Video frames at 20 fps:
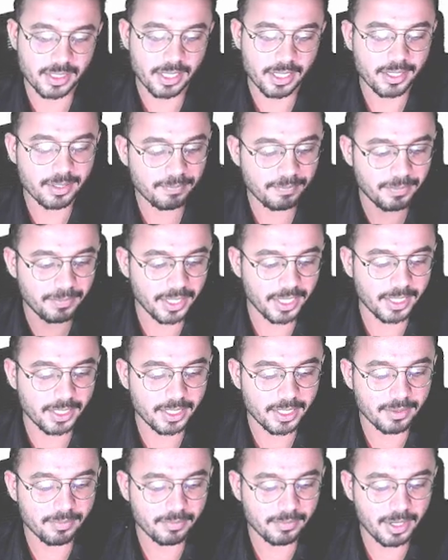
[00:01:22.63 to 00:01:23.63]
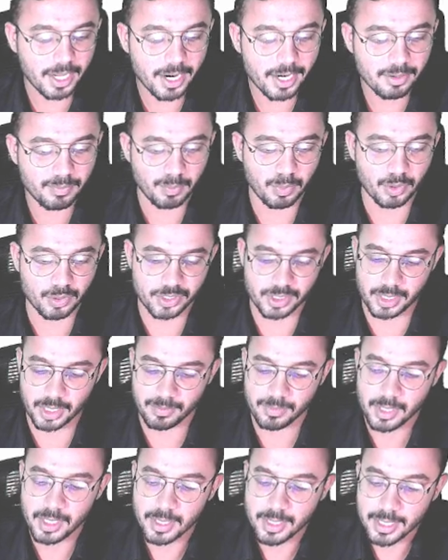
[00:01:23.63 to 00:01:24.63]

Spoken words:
term, preterm and postterm.